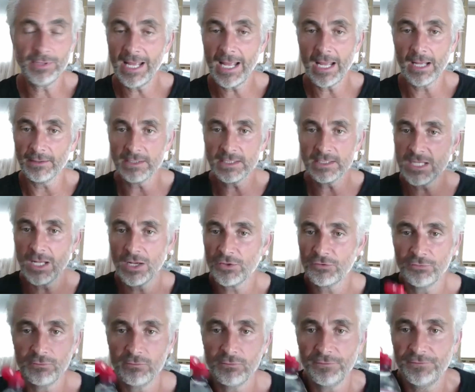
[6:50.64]
out. These
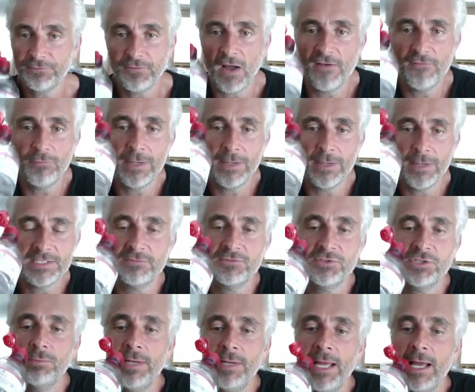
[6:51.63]
last five weeks, I've
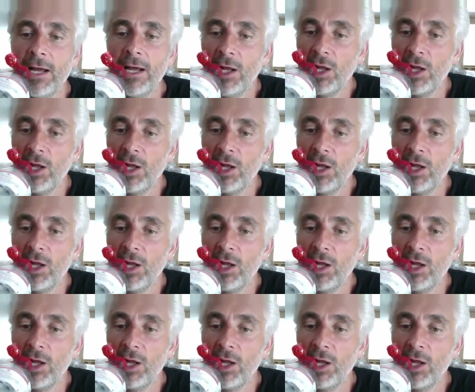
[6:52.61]
chilled out.